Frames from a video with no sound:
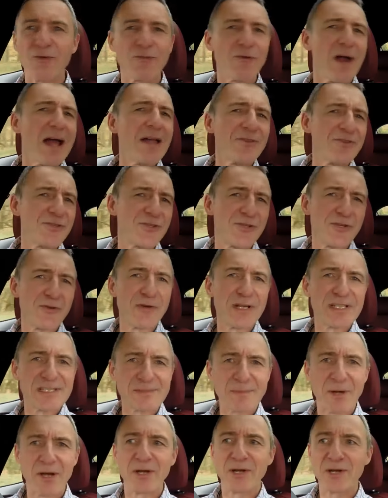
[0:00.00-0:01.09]
Gran
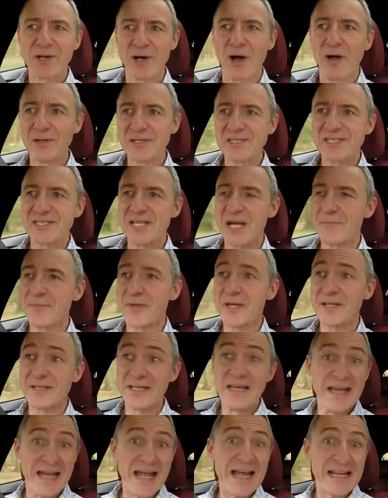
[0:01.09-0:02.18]
Turismo concept
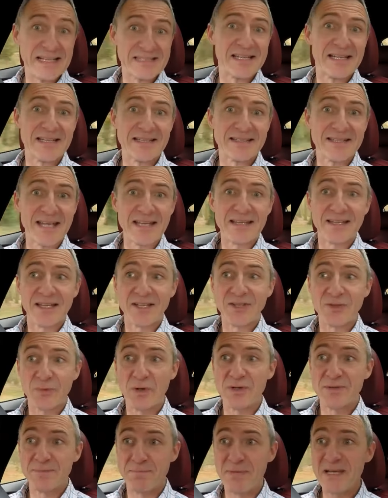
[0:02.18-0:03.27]
that it's intended
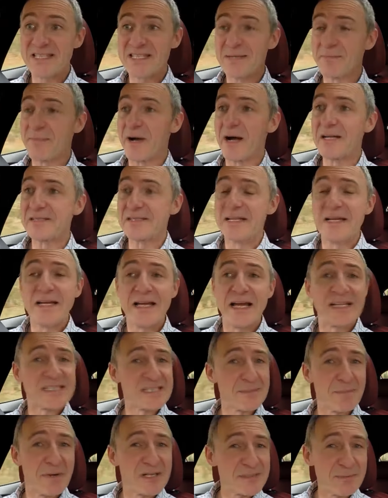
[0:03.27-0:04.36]
to epitomize
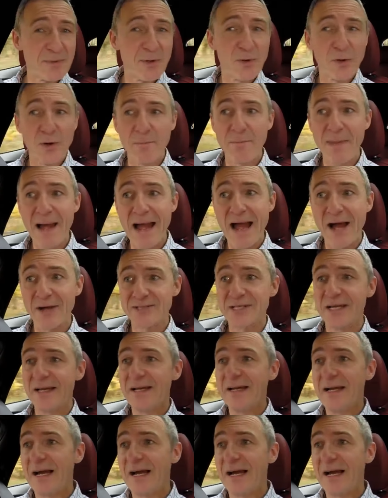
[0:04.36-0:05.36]
is supposed to be all about.